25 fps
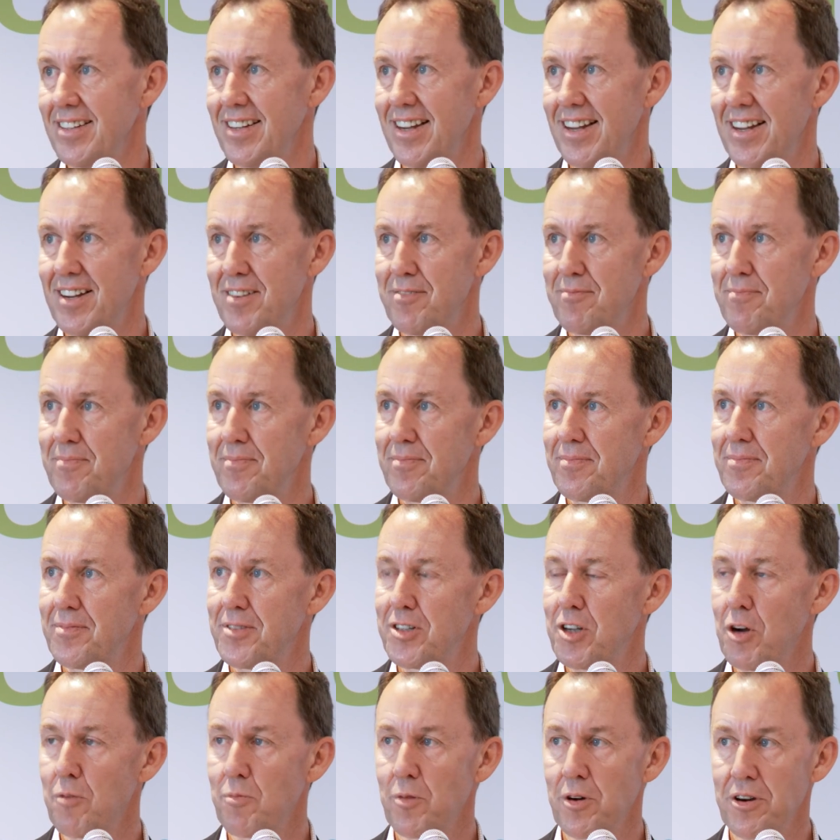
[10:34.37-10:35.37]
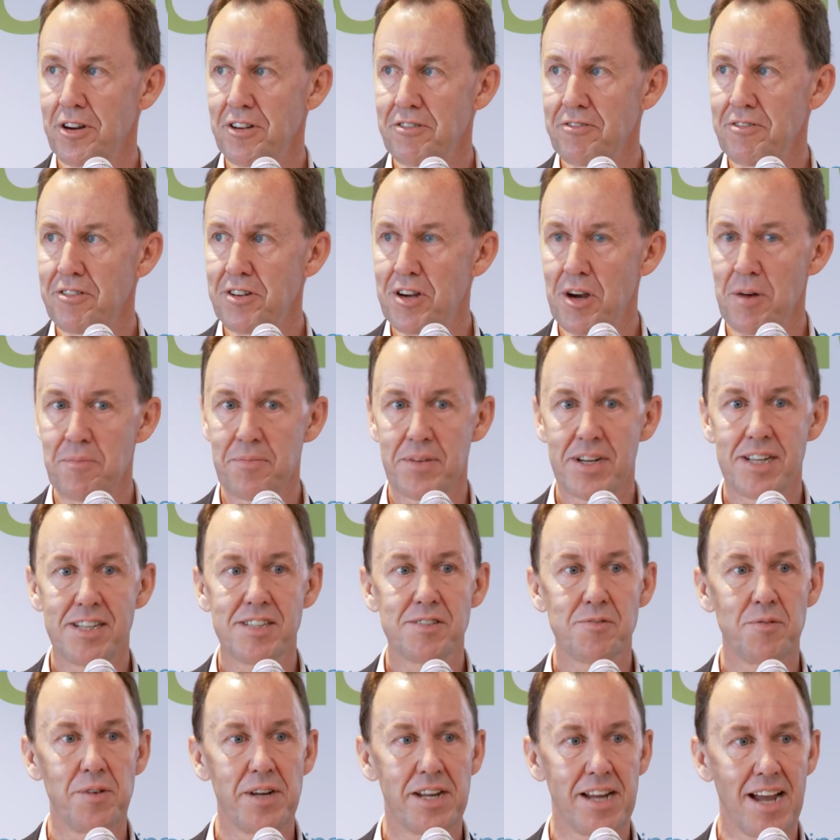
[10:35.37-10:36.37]
top 100
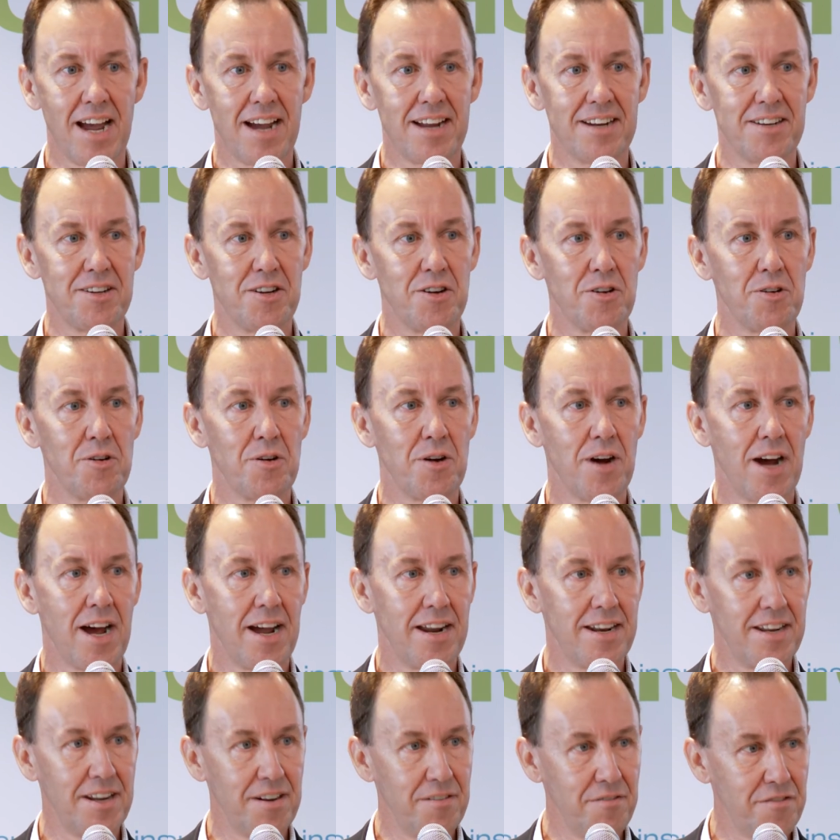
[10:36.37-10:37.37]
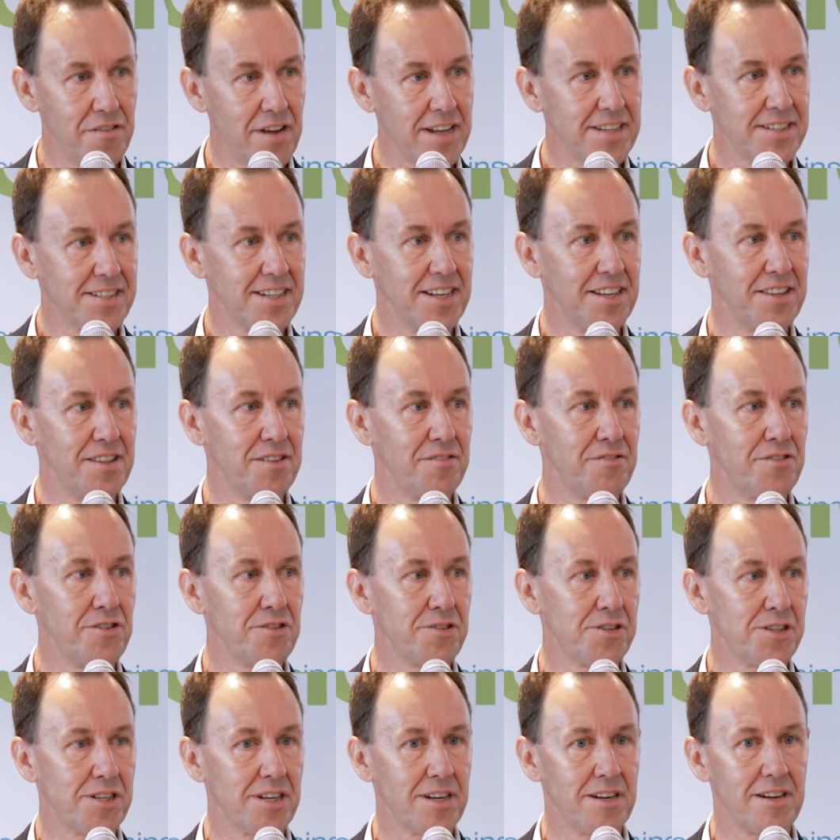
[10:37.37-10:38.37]
companies. We can go and invest in the
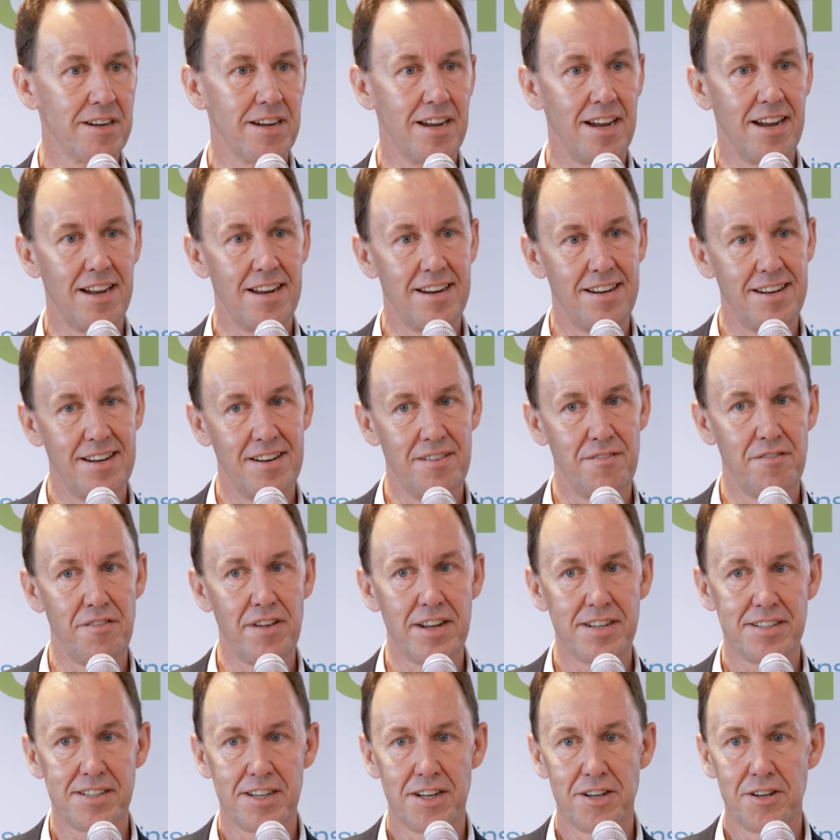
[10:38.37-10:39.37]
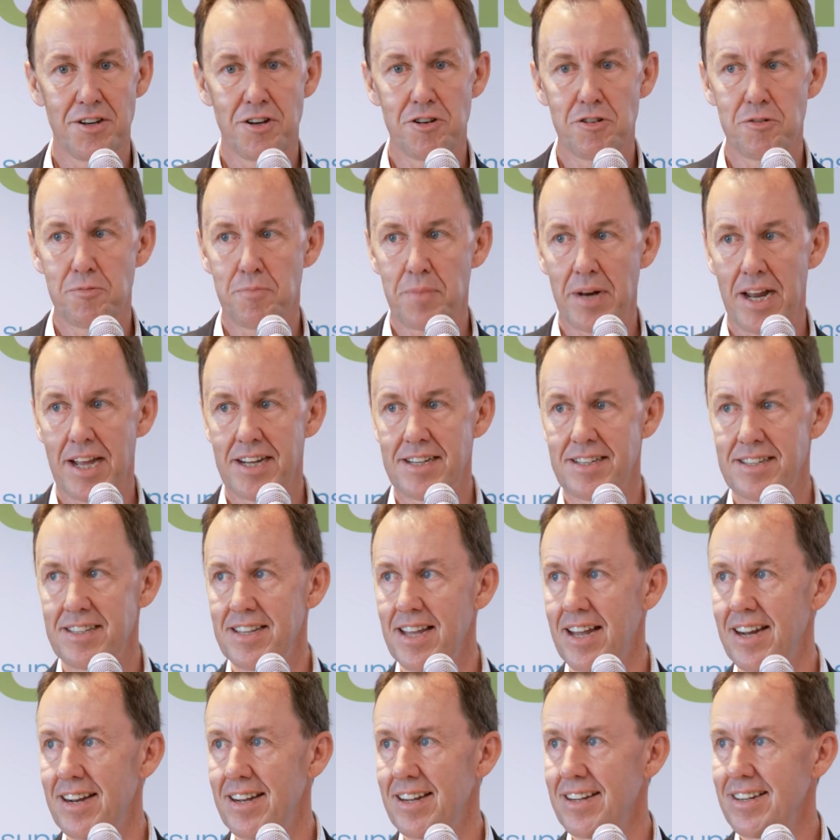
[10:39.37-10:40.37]
future and invest in good plants
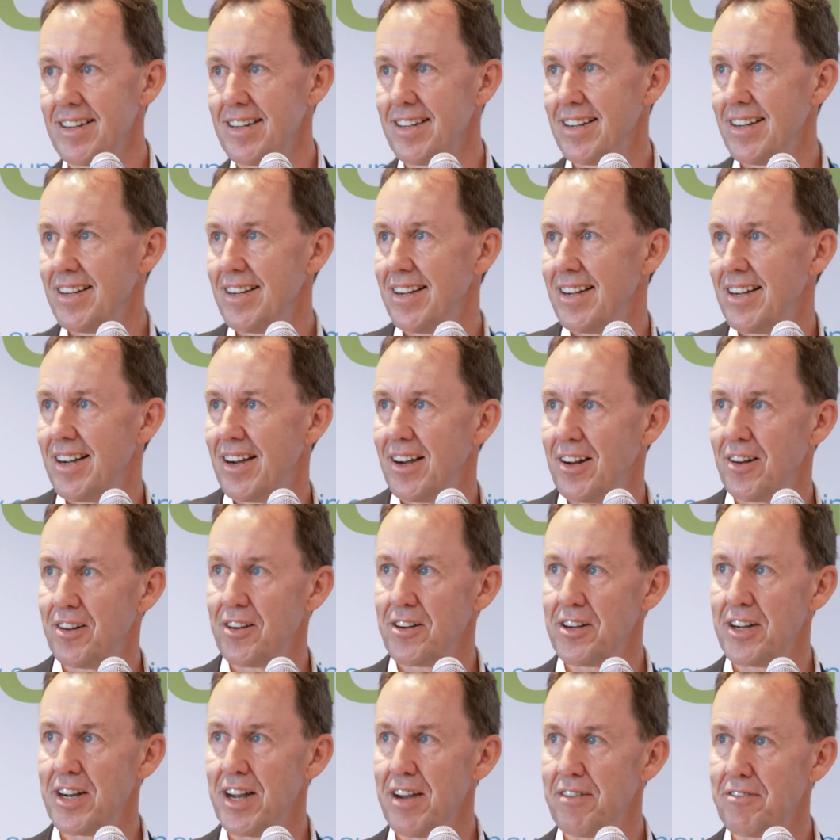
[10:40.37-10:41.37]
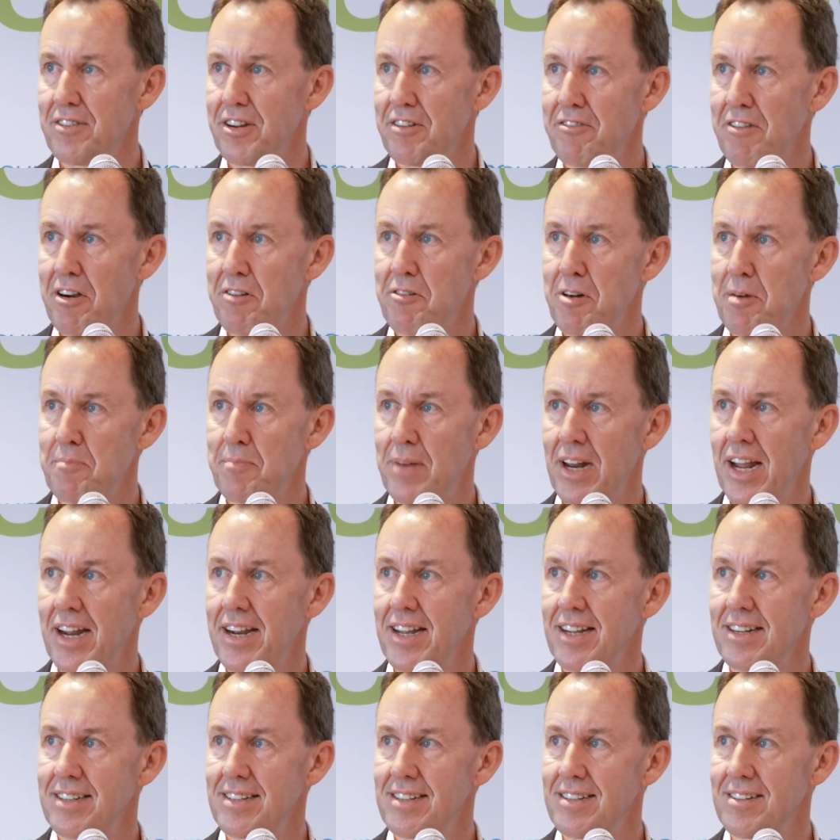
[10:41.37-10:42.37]
that are looking after our
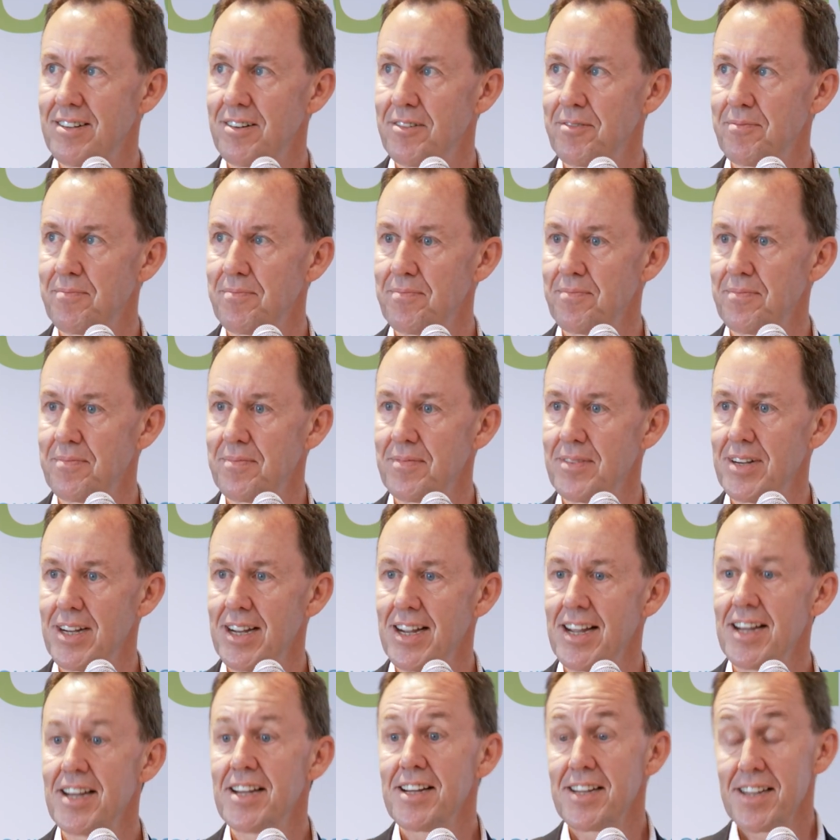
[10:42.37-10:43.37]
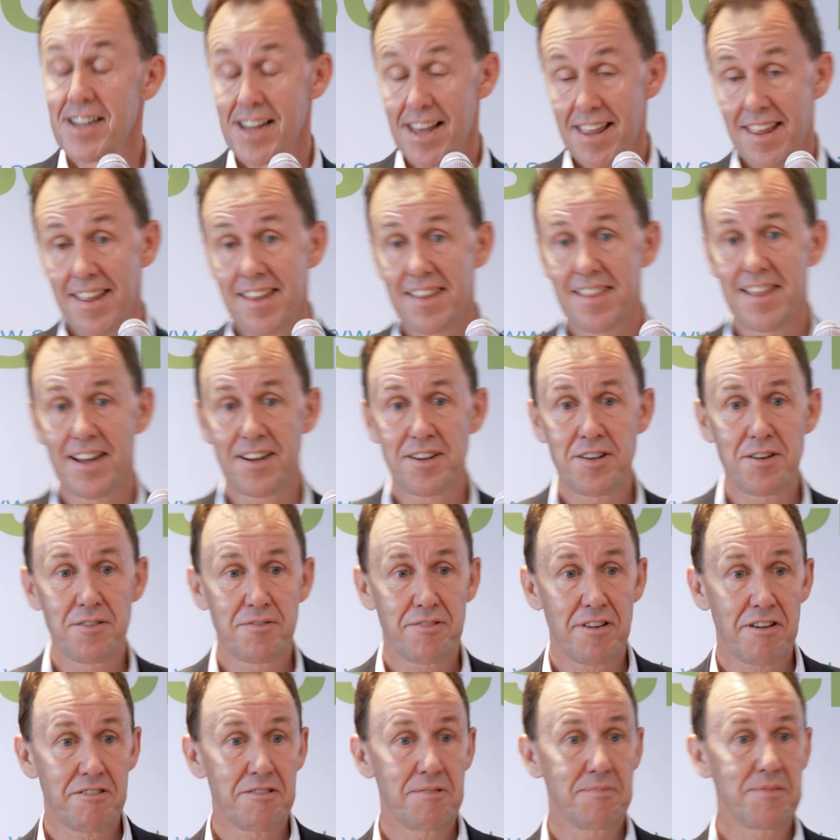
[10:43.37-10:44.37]
planet. So, thank you
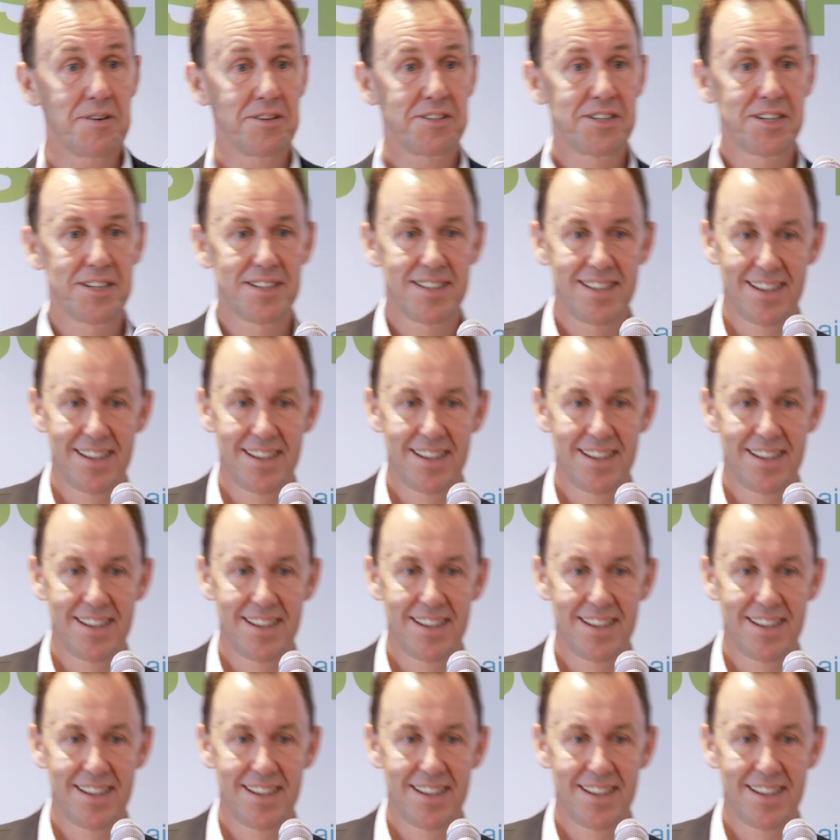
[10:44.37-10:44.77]
very much.